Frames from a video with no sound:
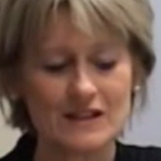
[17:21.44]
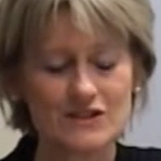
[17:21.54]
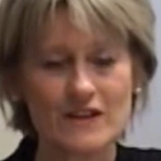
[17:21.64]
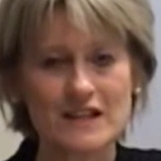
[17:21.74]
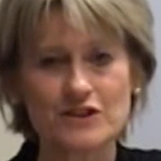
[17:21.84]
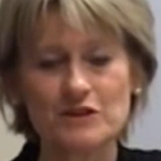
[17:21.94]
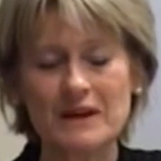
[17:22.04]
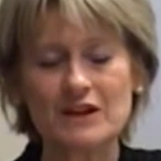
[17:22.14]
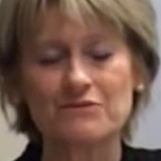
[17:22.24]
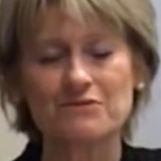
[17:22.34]
So that's going to
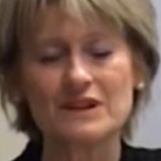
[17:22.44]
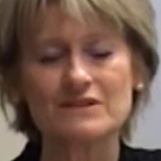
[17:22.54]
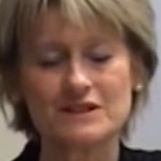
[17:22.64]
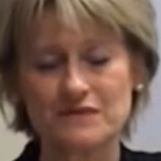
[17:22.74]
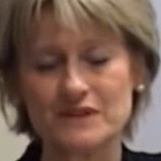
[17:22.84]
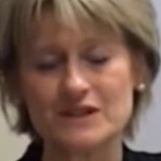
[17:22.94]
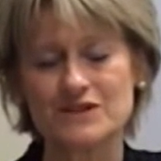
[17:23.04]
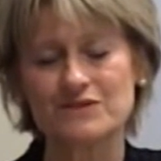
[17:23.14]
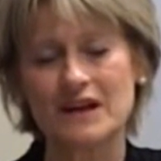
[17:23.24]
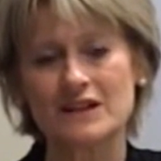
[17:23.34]
make a real difference
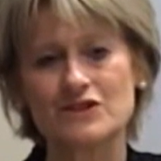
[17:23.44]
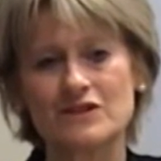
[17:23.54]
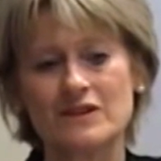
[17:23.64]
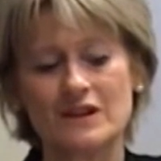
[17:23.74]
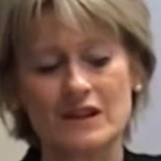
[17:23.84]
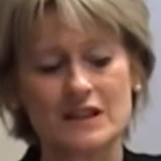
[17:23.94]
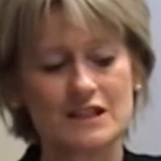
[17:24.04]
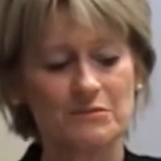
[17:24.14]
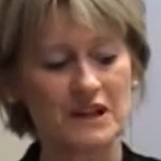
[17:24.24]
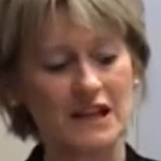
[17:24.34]
to our
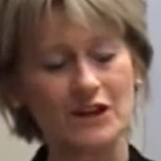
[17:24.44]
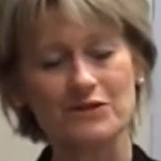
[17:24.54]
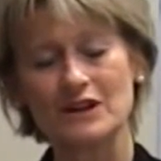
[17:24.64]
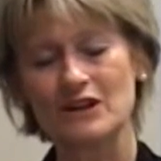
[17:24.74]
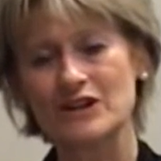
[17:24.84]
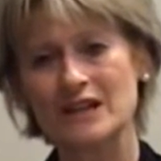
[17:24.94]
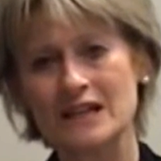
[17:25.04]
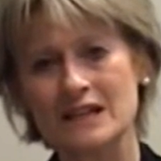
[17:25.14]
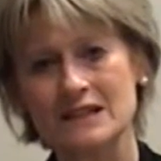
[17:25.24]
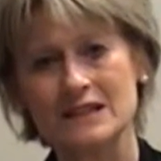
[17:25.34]
tamariki who are
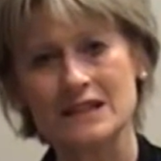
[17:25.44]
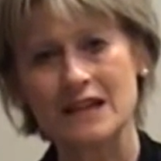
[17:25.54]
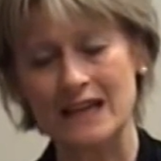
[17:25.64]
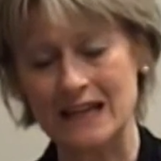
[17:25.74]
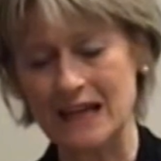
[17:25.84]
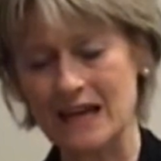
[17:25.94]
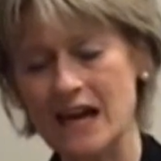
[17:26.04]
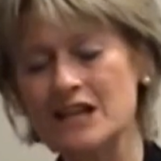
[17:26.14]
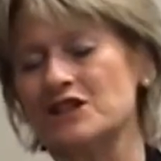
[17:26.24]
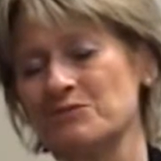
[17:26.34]
learning and
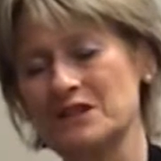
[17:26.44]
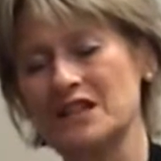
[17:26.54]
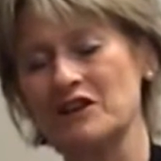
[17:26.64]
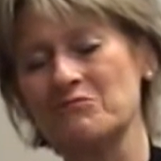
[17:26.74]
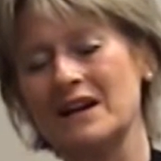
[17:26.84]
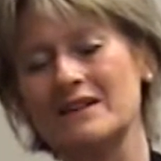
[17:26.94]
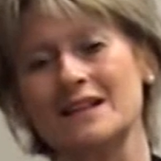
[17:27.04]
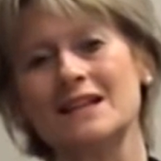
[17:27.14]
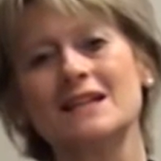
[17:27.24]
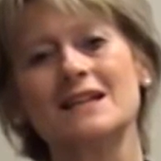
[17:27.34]
engaging with Te Reo
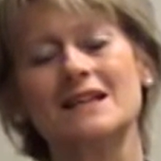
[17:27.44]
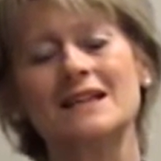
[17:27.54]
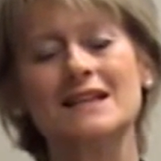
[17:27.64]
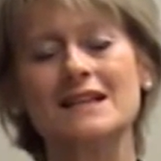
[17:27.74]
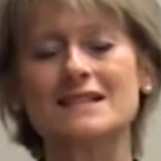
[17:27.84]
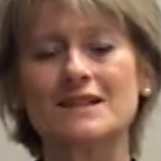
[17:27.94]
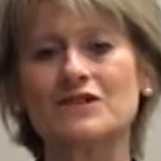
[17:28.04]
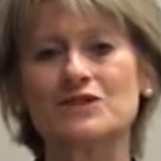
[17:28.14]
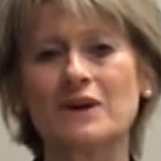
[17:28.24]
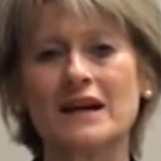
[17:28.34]
Māori in years
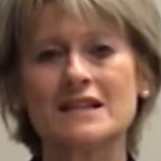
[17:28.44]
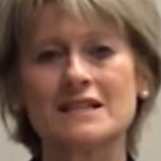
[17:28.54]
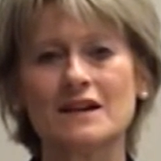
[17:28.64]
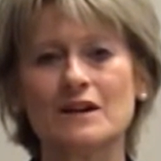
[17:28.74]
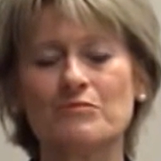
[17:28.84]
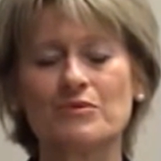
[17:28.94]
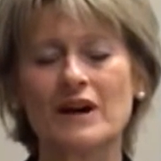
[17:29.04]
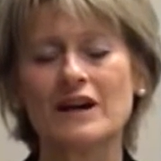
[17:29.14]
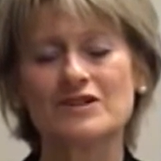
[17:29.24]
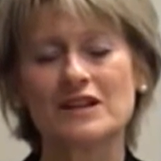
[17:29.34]
7 to 8
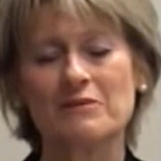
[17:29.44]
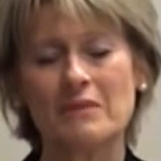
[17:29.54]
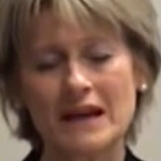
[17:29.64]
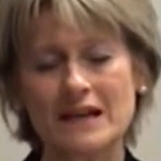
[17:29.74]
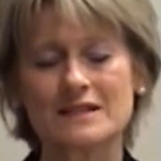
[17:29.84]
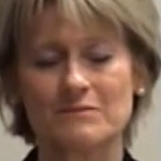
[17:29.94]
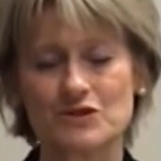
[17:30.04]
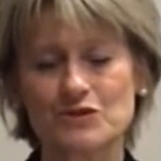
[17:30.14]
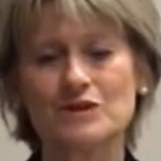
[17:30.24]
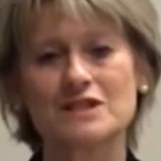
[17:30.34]
prior to them making some
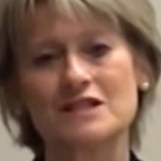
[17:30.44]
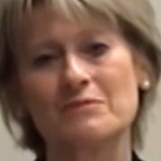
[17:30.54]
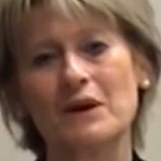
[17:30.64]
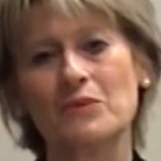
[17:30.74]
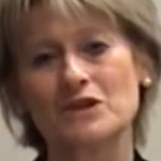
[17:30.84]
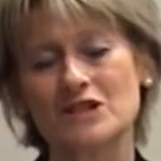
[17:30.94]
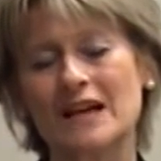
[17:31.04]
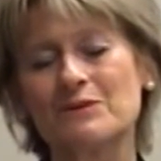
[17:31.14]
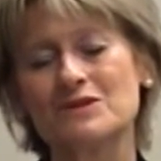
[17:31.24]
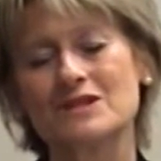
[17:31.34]
choices about which
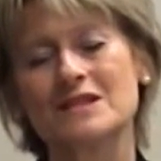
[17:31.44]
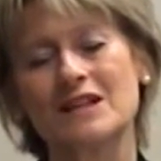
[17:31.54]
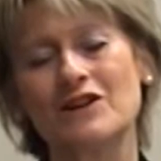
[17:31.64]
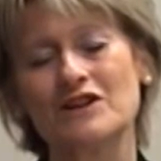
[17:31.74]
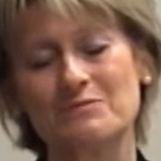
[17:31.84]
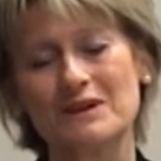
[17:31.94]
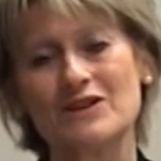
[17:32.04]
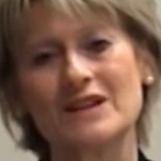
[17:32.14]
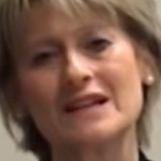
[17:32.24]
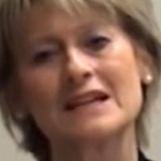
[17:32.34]
languages they're going to be
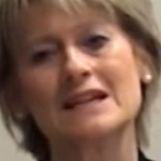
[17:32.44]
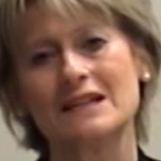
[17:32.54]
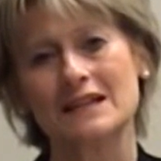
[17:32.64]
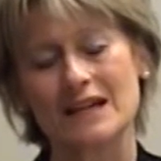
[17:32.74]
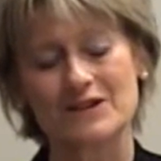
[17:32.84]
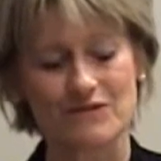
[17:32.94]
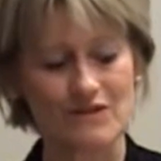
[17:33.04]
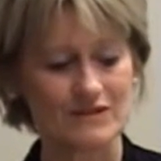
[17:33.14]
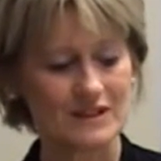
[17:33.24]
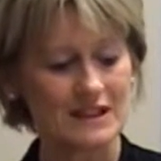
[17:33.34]
learning later
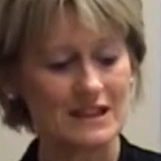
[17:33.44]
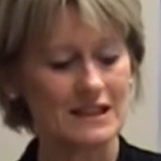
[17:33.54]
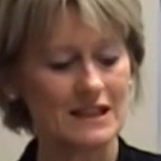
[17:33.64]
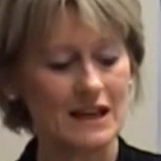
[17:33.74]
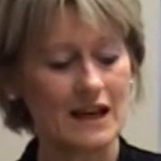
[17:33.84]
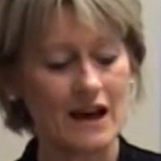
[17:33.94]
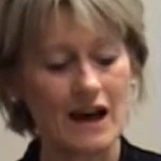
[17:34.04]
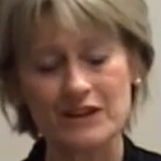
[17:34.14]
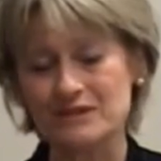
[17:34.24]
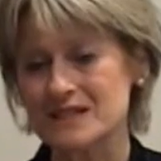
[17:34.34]
on,
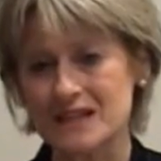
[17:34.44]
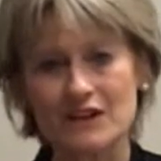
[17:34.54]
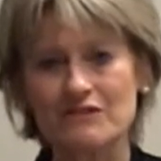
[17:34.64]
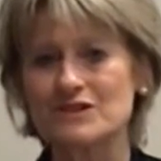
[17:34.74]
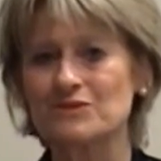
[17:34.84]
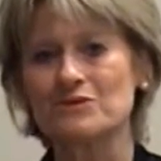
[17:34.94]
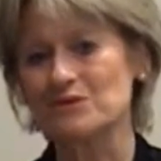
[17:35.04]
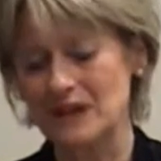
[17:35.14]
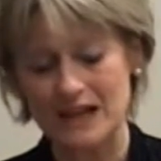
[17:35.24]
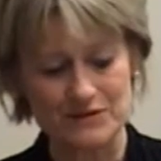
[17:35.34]
either in secondary school
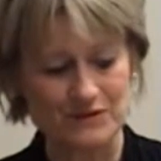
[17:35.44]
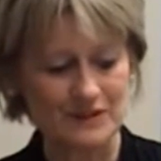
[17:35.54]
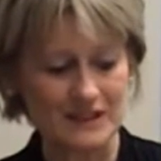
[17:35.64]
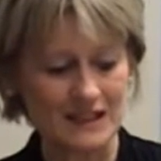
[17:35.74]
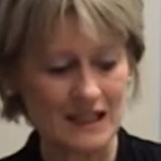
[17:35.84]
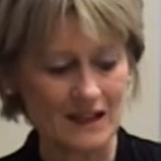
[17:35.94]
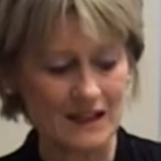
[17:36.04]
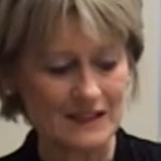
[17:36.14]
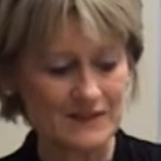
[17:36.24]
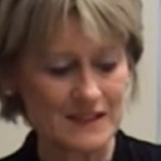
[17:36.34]
or later on in their
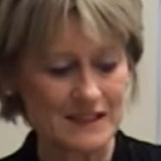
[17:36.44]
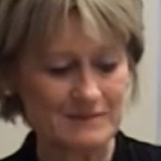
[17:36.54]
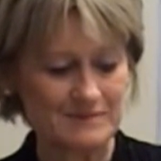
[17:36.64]
lives.